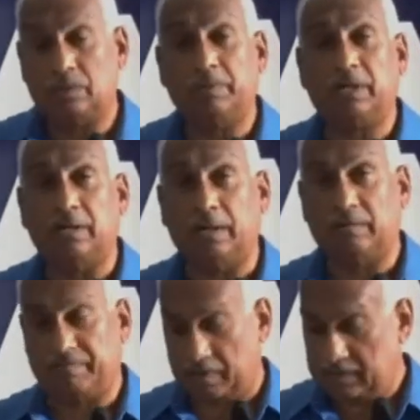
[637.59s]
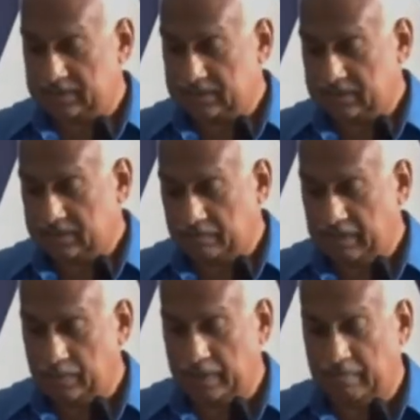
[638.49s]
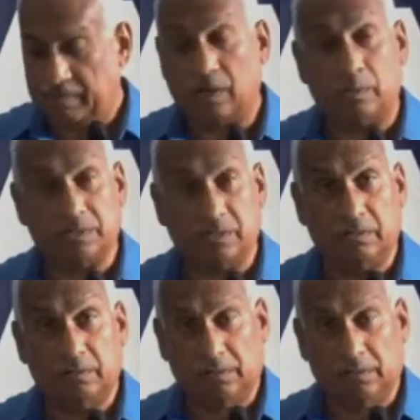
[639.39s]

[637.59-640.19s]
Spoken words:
to be cleared of forests to make way for housing